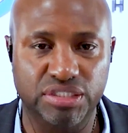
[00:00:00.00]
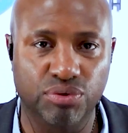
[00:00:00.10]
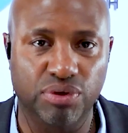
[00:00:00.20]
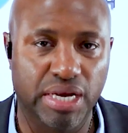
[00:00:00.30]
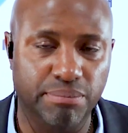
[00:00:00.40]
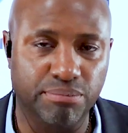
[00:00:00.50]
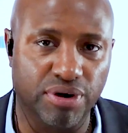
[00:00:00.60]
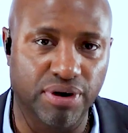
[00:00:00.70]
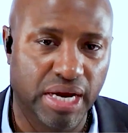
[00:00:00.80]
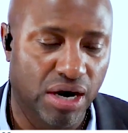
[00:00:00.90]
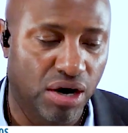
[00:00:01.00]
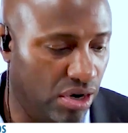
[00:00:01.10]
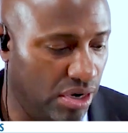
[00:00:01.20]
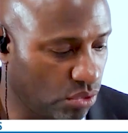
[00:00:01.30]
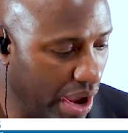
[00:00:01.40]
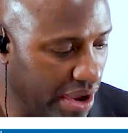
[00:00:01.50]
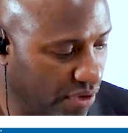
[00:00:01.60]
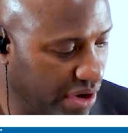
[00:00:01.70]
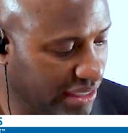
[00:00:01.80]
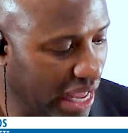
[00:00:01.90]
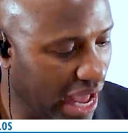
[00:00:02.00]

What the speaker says: do a number on, quite frankly,